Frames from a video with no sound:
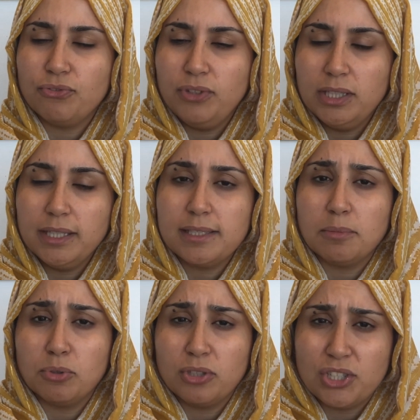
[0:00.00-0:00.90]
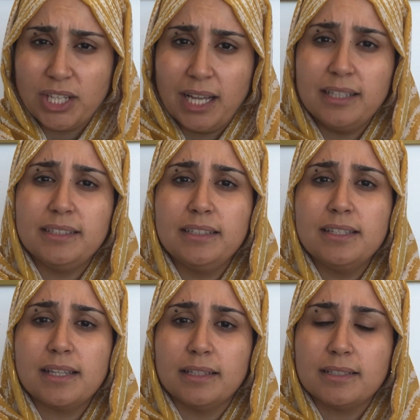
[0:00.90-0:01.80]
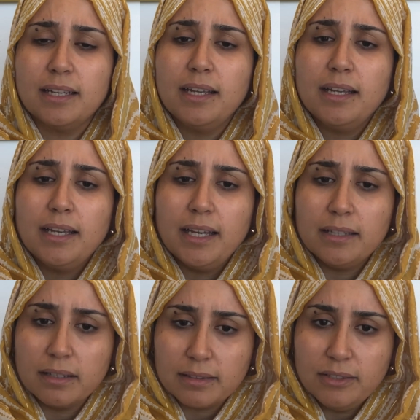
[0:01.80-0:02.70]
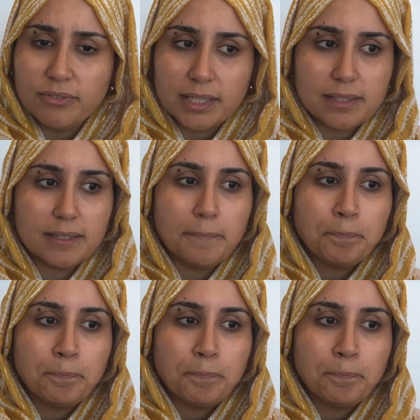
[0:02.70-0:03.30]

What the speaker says: feelings and potentialities and latifas.